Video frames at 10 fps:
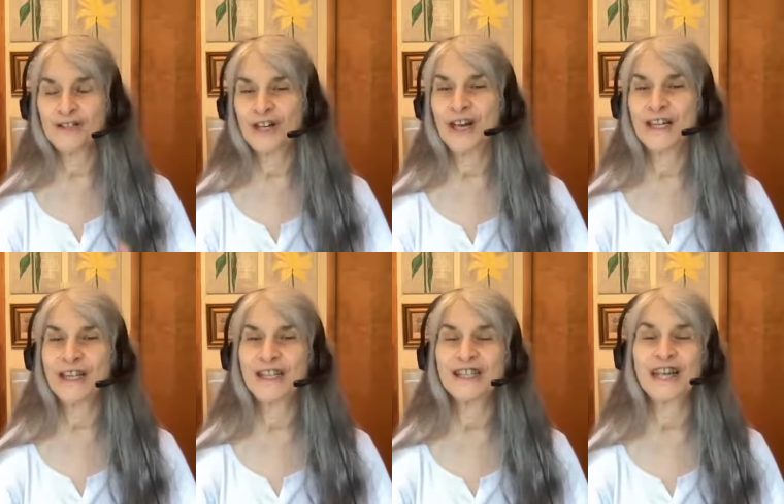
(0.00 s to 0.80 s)

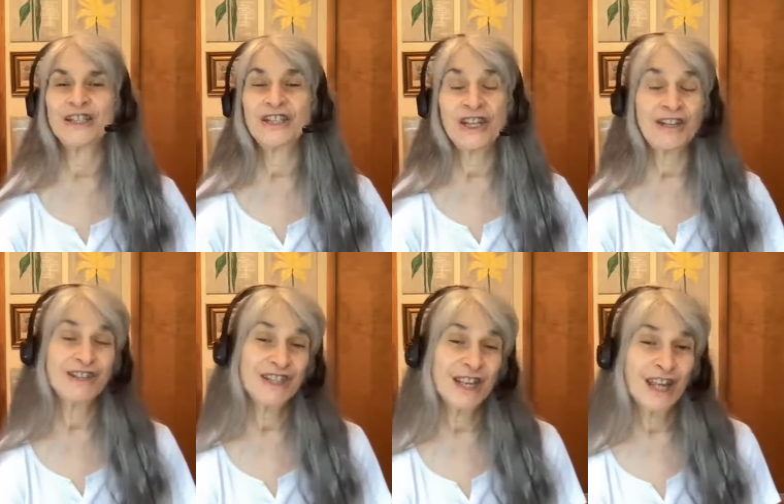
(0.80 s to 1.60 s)
Chinese, and she
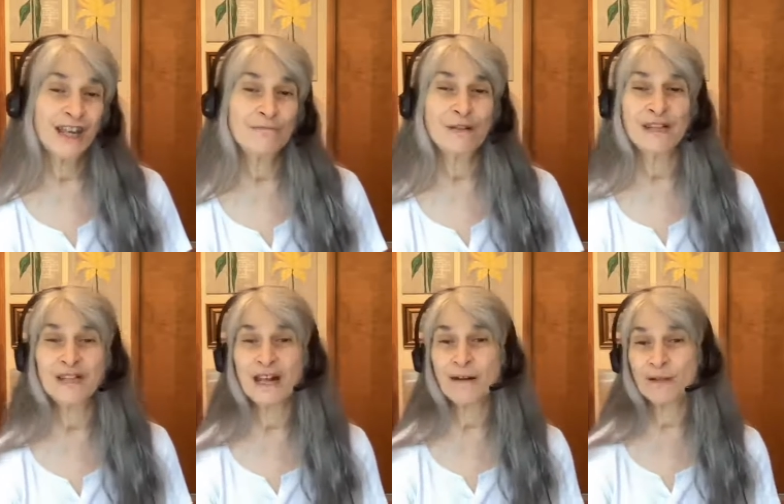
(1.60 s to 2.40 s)
used to kid me
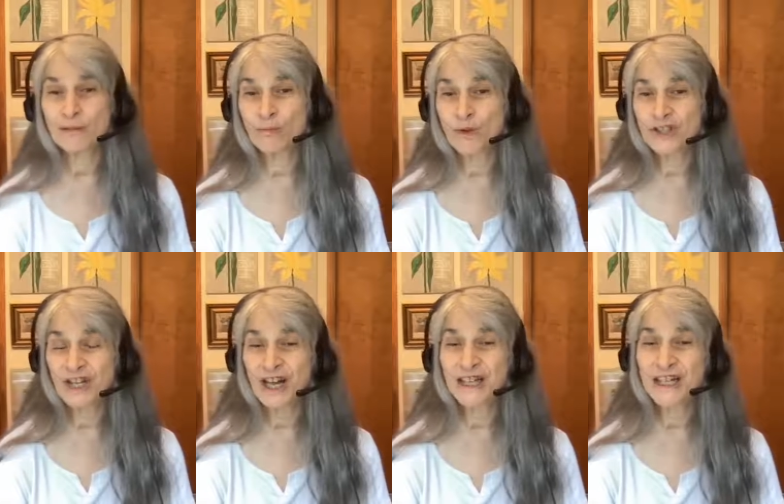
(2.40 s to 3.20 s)
that I was more
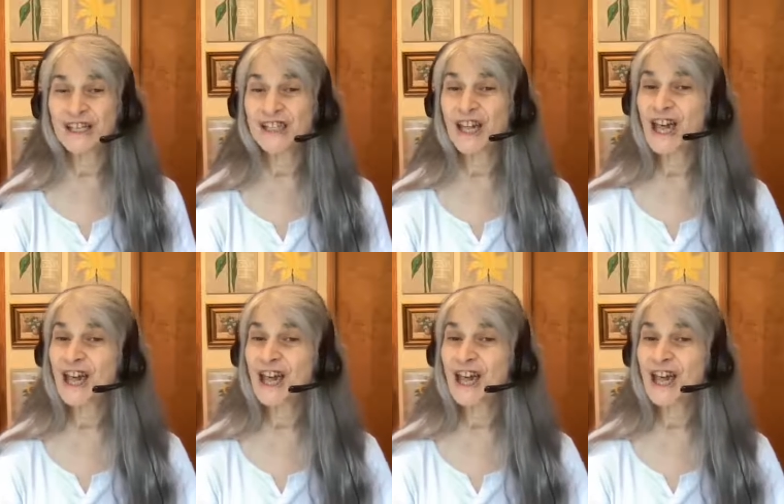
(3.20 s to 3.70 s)
Chinese